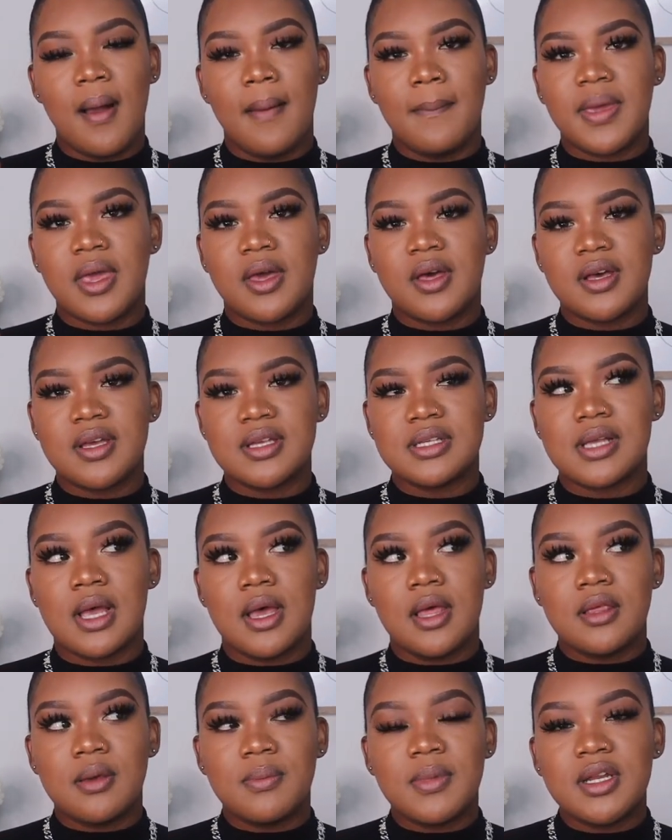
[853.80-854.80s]
because
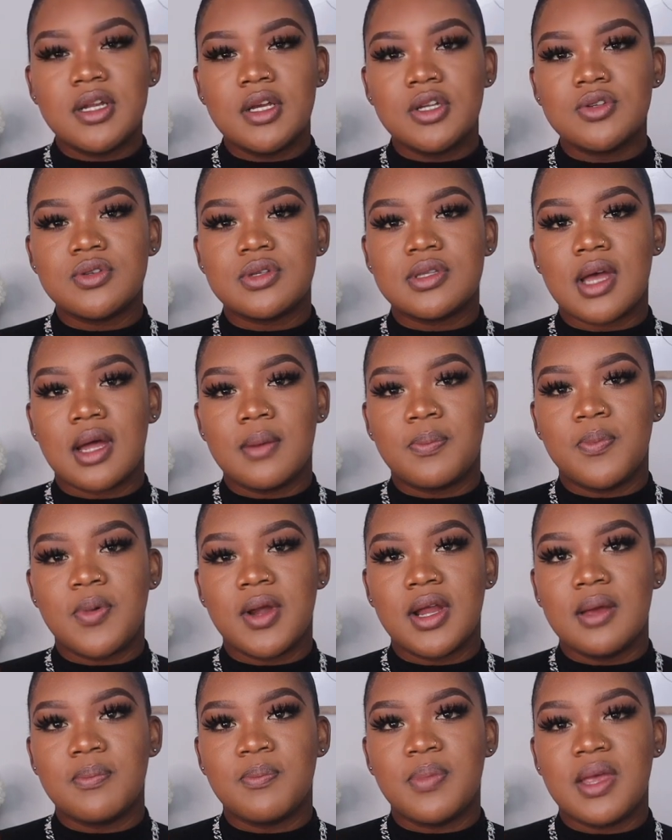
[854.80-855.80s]
the minute you start
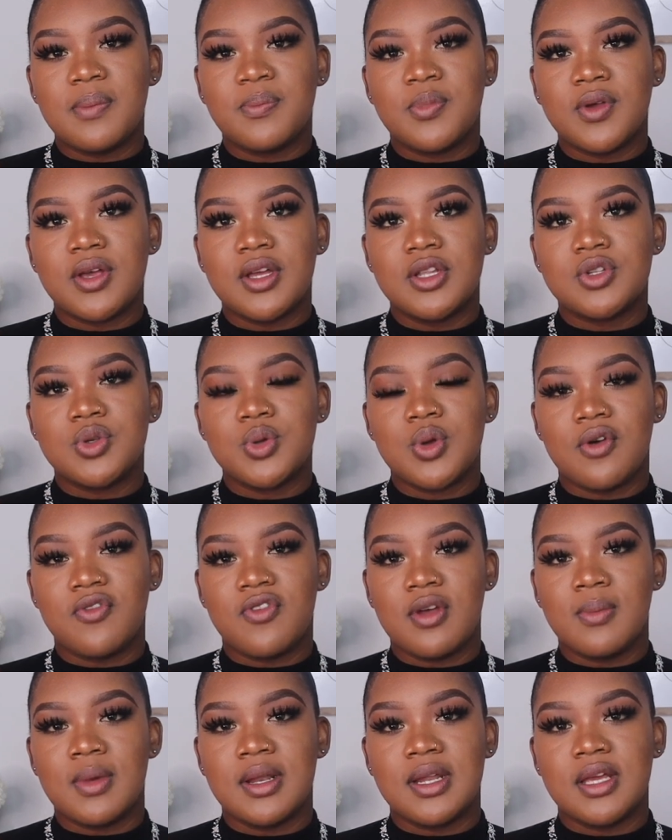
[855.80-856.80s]
bringing people into your
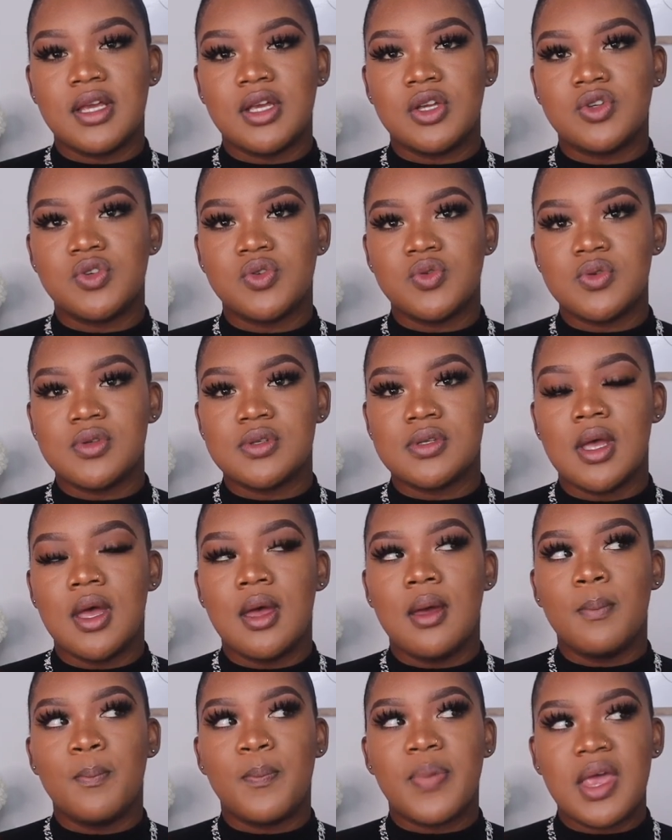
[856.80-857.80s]
family issues,
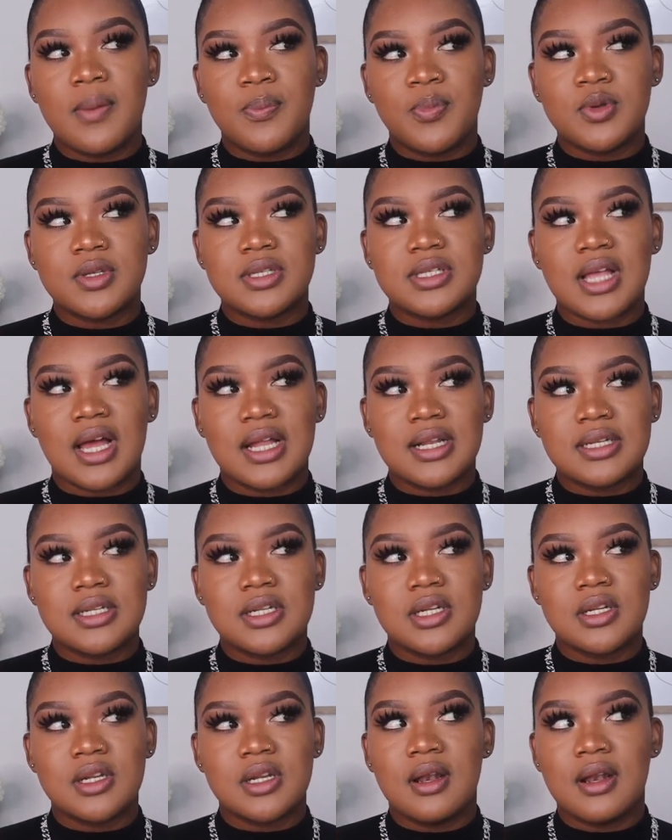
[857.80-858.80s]
people
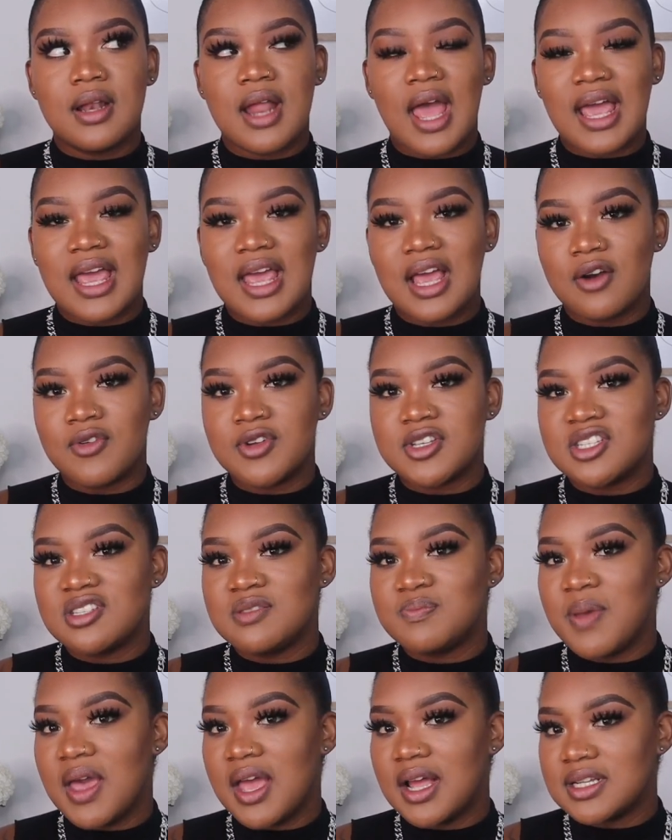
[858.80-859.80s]
start lacking
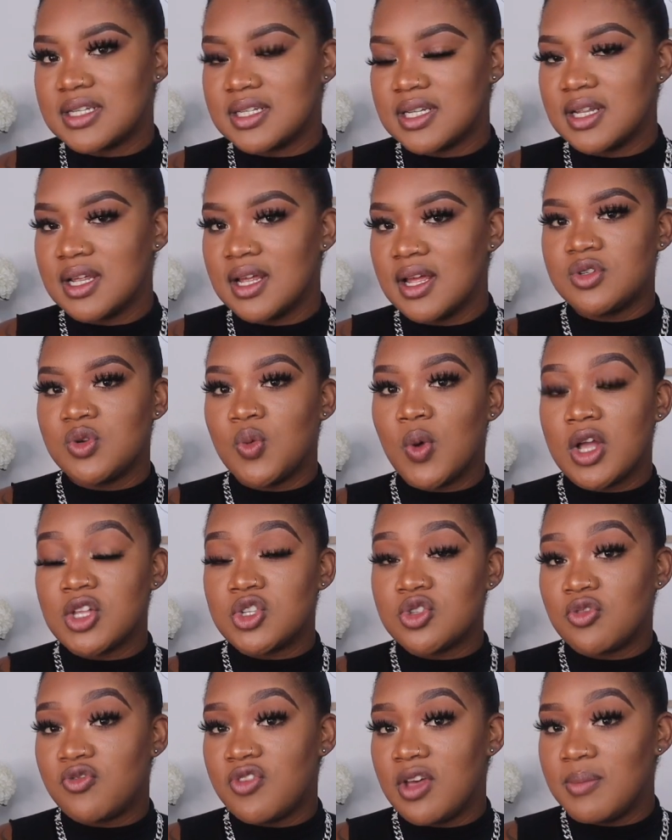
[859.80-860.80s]
respect
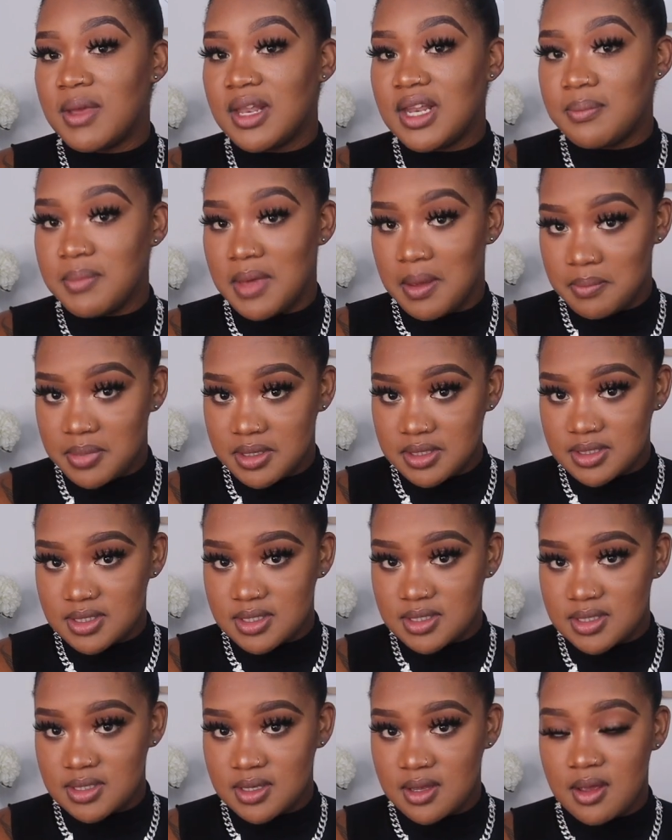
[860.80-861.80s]
towards your family
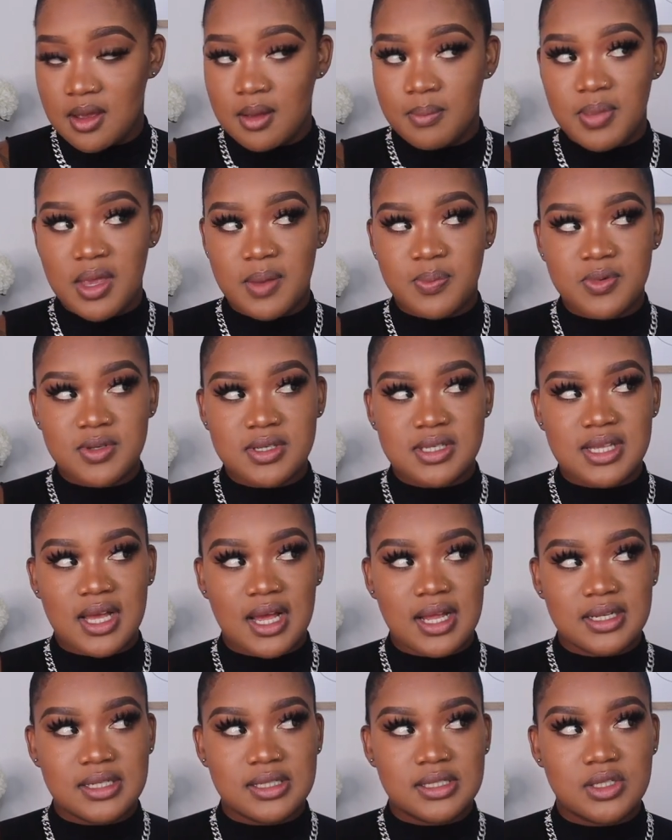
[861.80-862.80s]
members. People
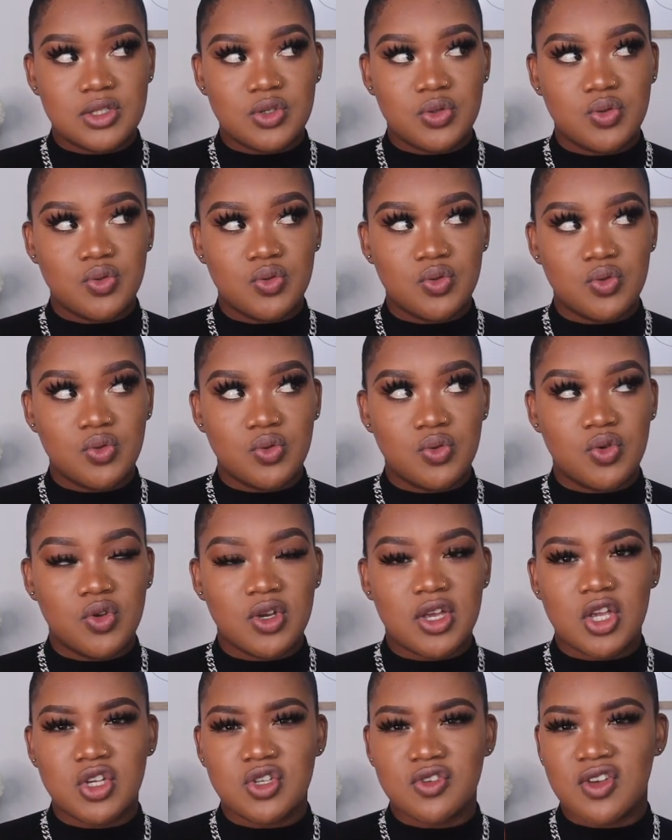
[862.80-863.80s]
start to
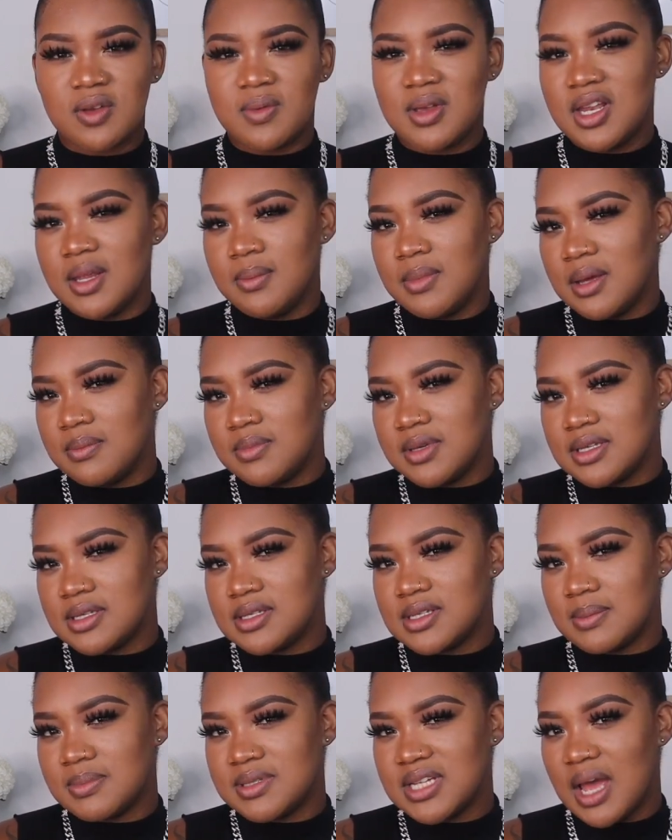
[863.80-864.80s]
look at your family
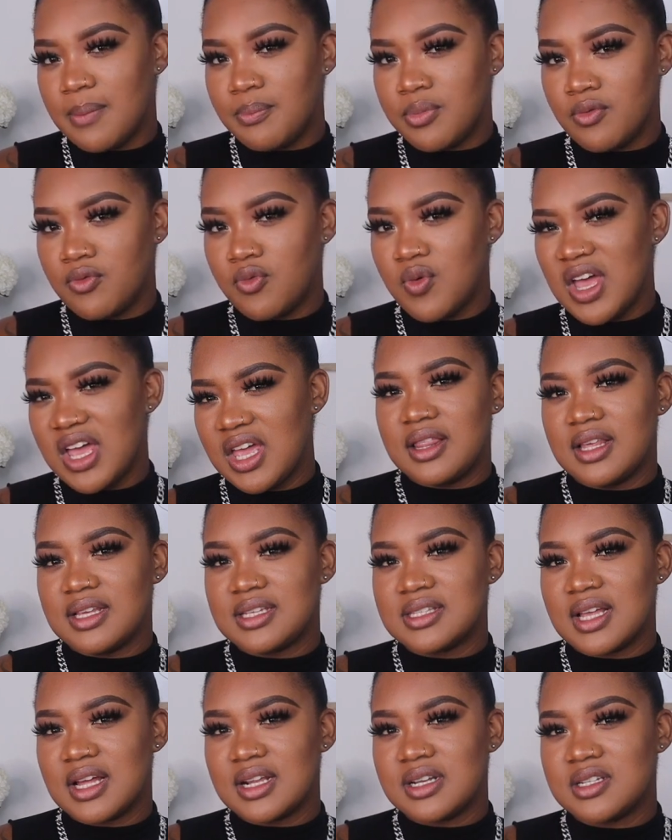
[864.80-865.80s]
members some type of way. They
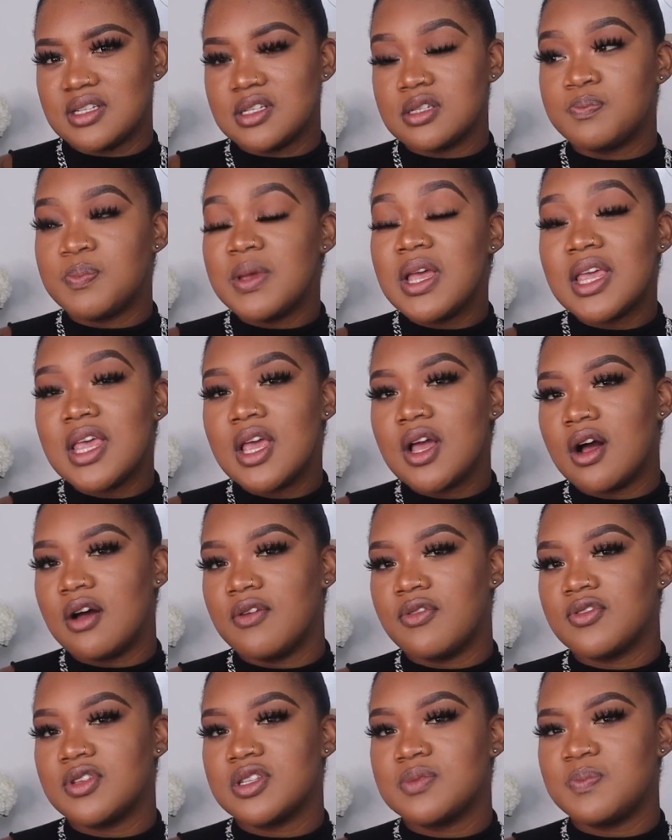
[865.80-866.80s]
start speaking
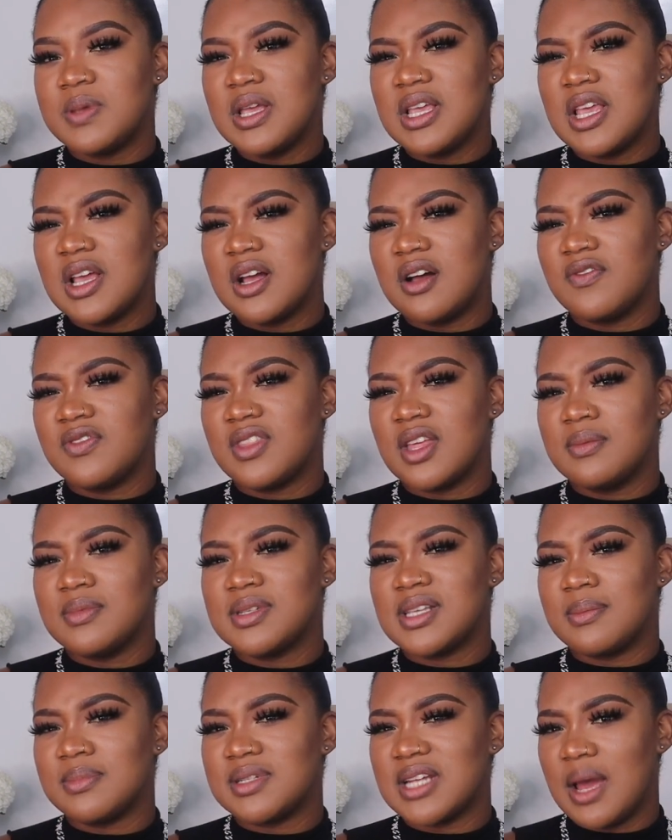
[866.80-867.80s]
of them
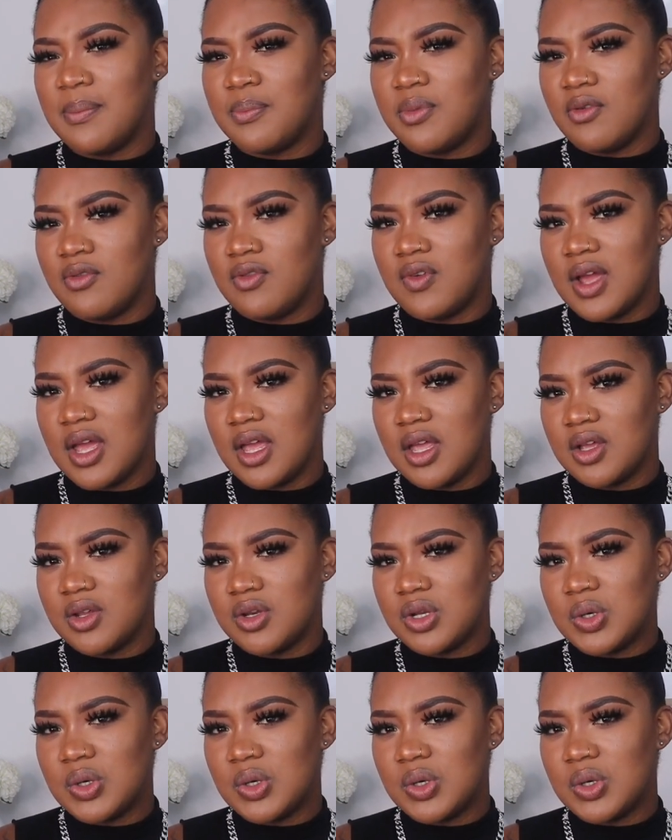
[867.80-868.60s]
some type of way,